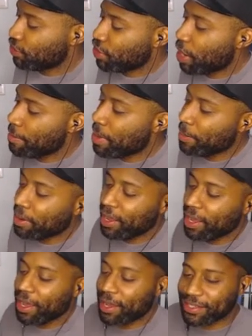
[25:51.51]
so I remember,
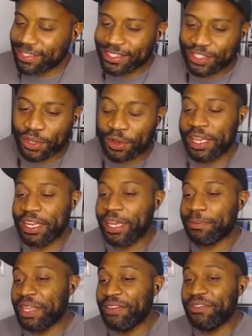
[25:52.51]
uh, so, I, so I ended
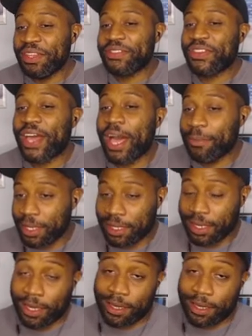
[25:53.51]
up leaving this comedy club.